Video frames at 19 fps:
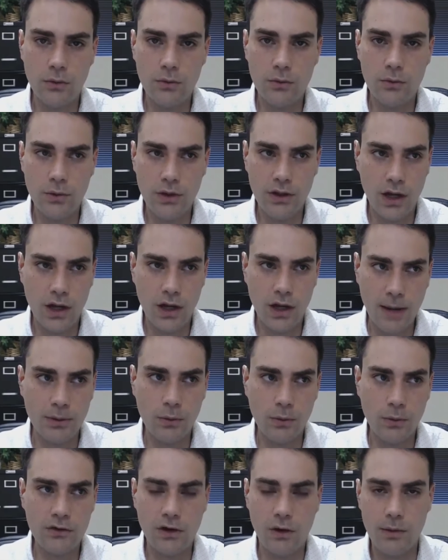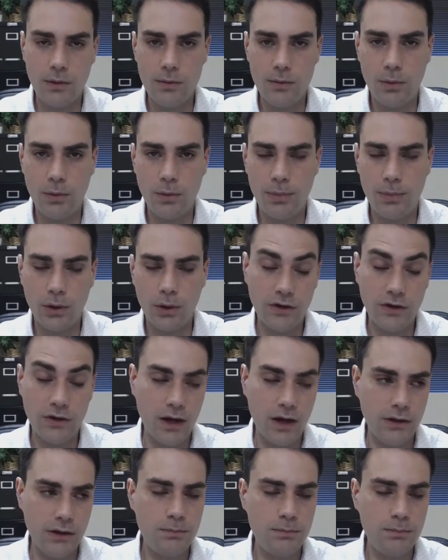So a couple of weeks ago, we broke
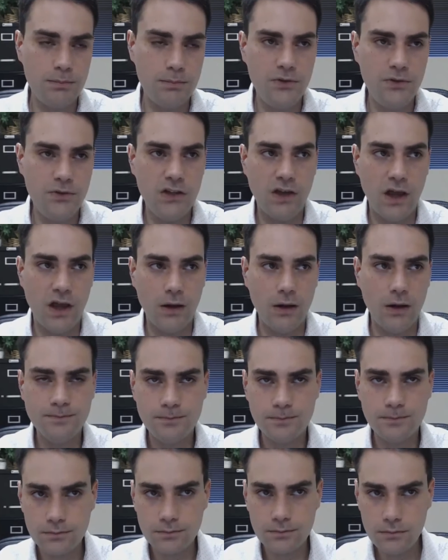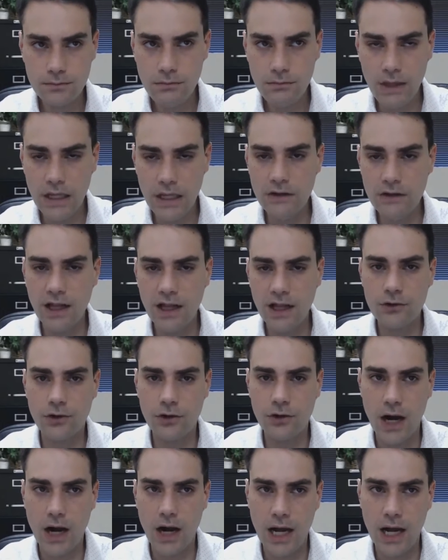down in detail his
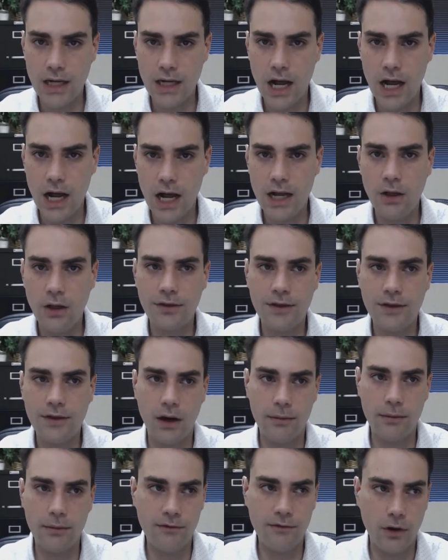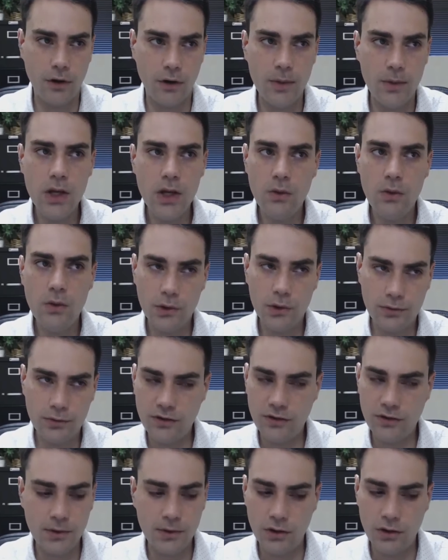lecture on healthcare reform,
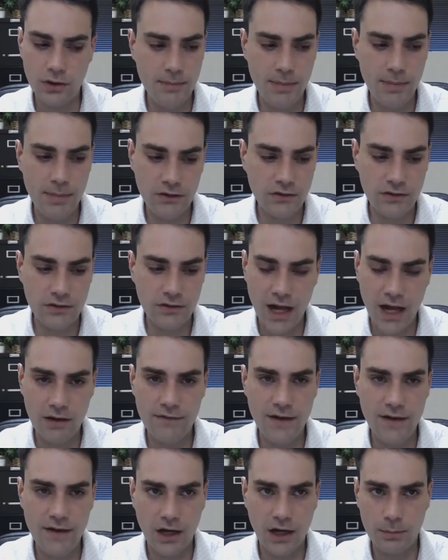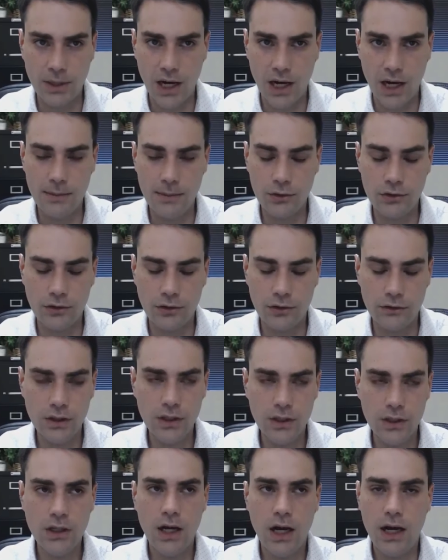which was similarly based not on facts but on
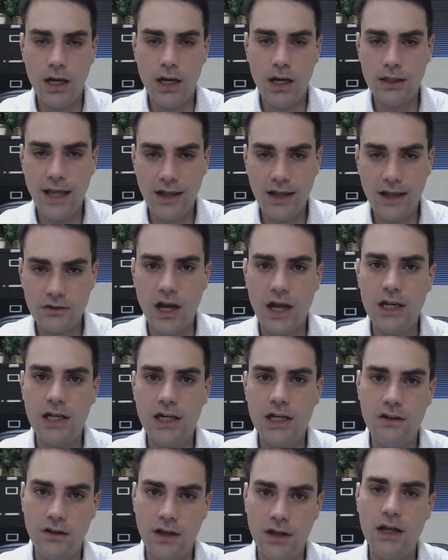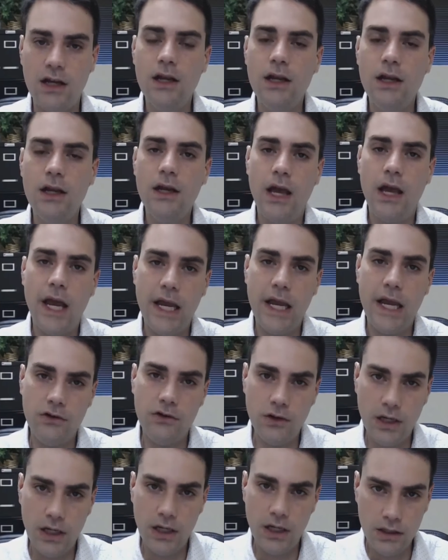emotions. Last night, he did
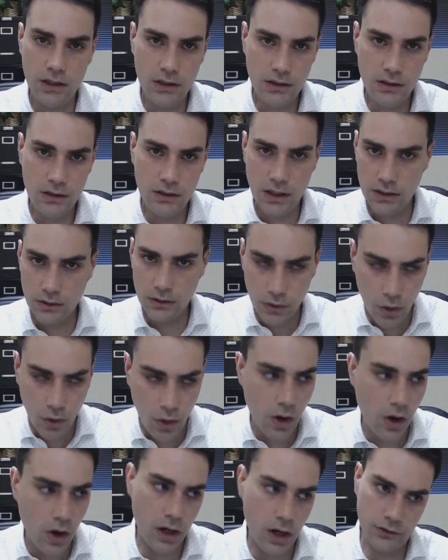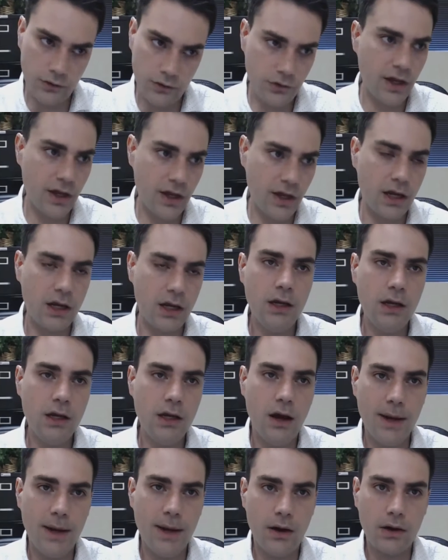a long shtick
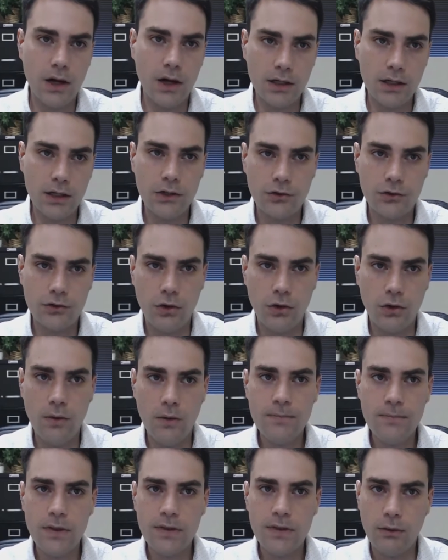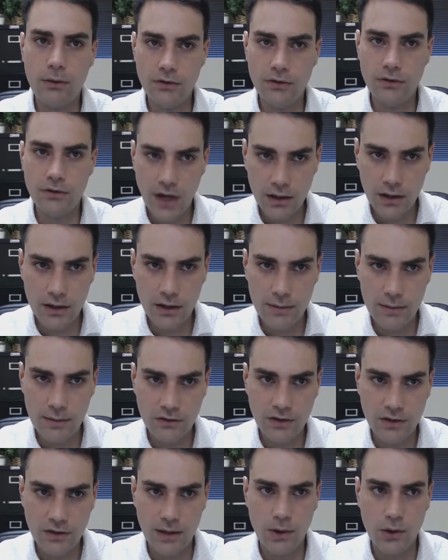about gun control that was entirely
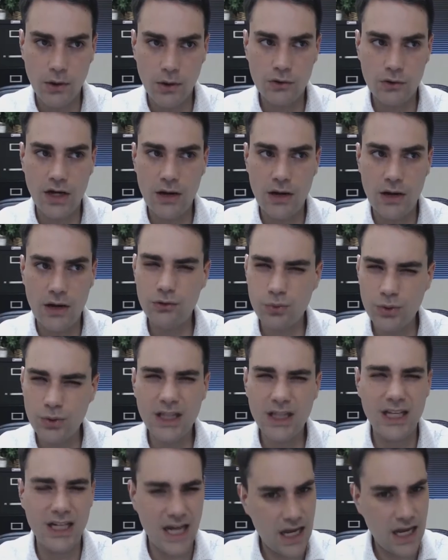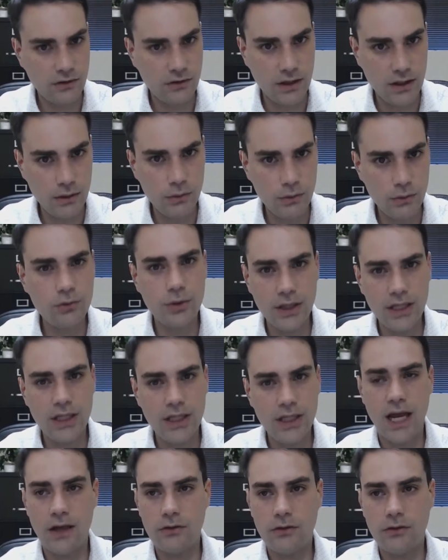based on emotion, and it was really nasty. It was
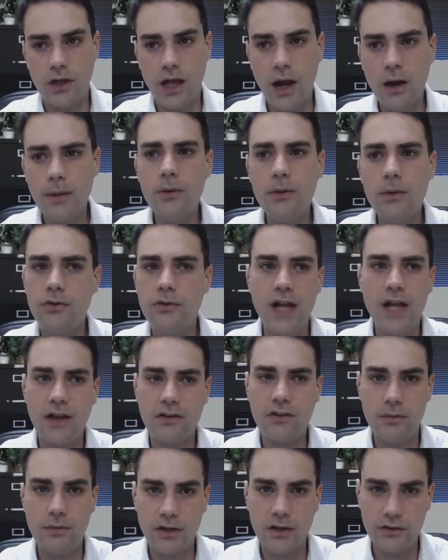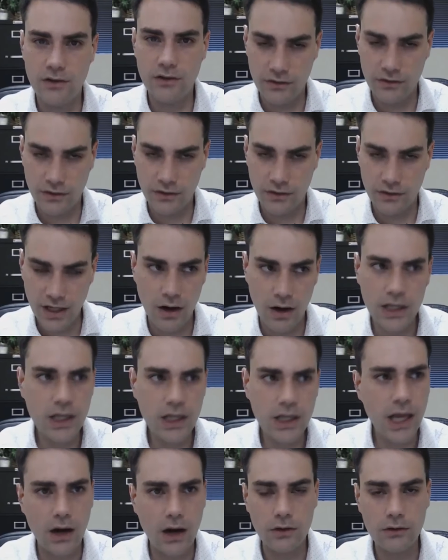really nasty. I don't mean it was nasty because he doesn't care.
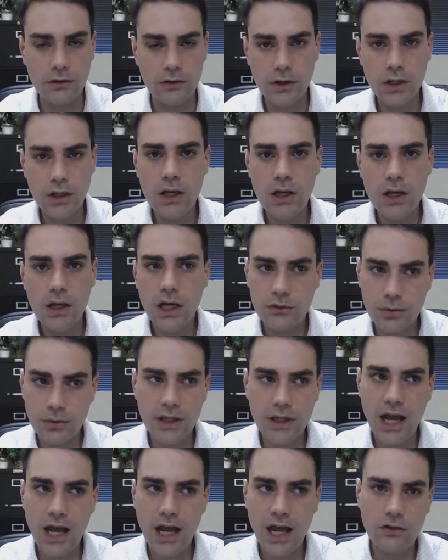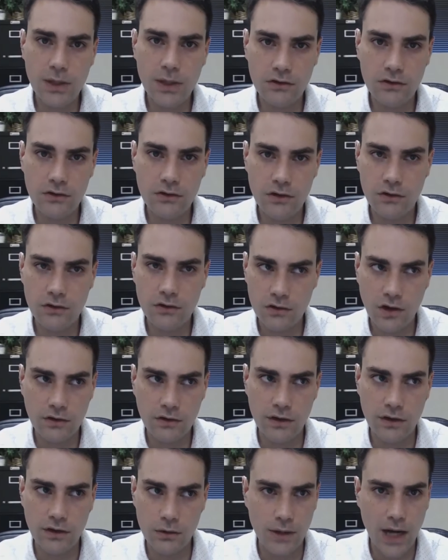He cares. It's really nasty because he's
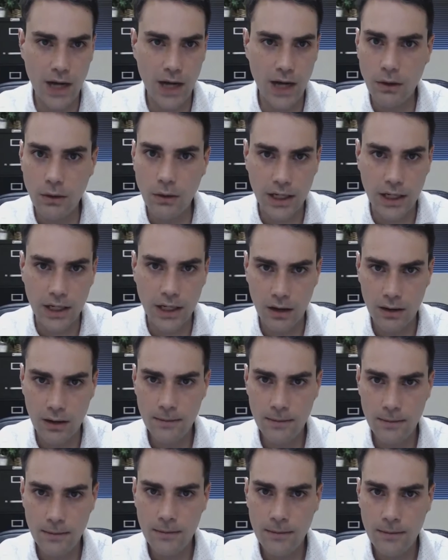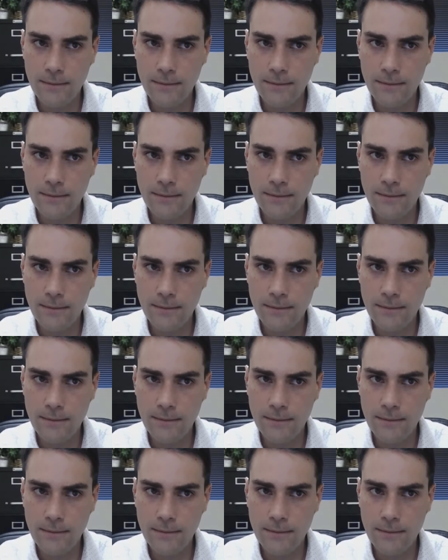suggesting that you and I don't care.